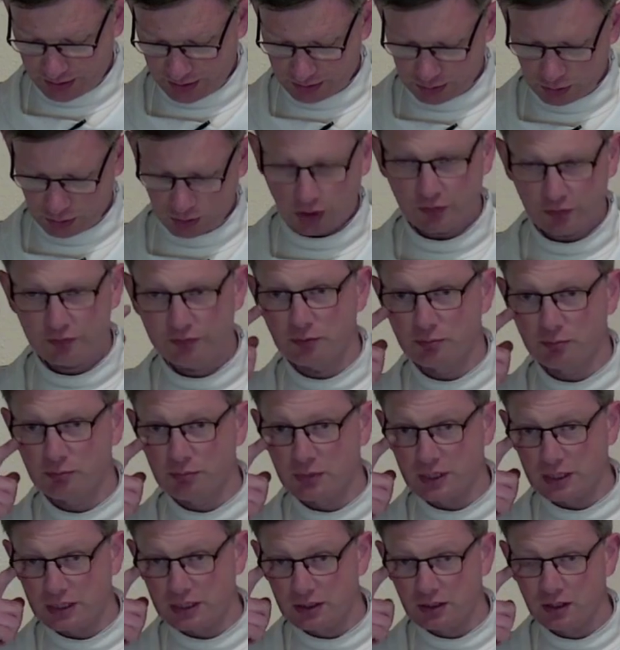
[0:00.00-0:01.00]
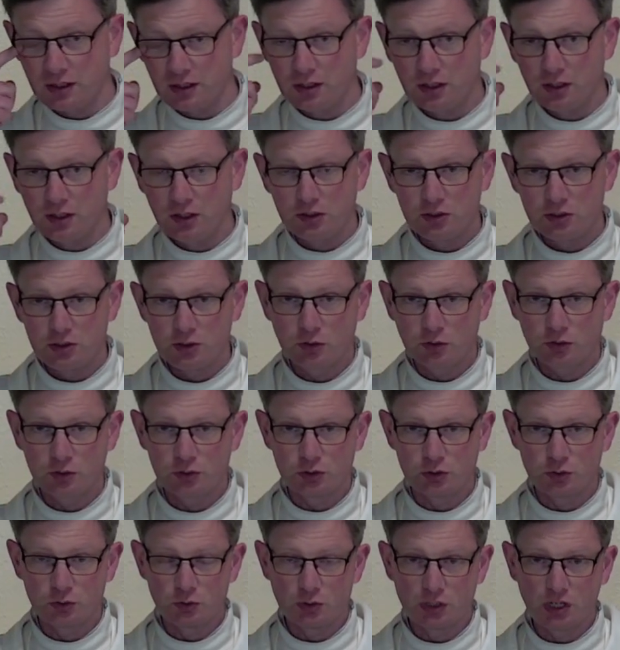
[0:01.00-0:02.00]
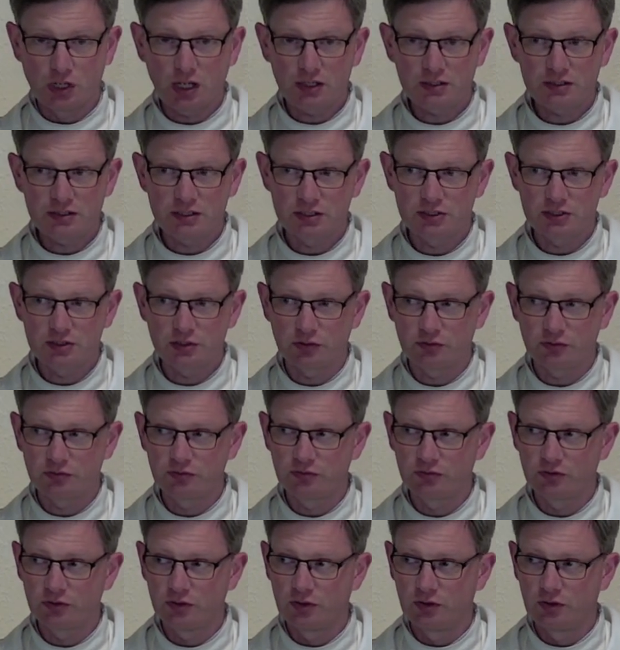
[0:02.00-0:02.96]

cut off from me, you can do lots of stuff,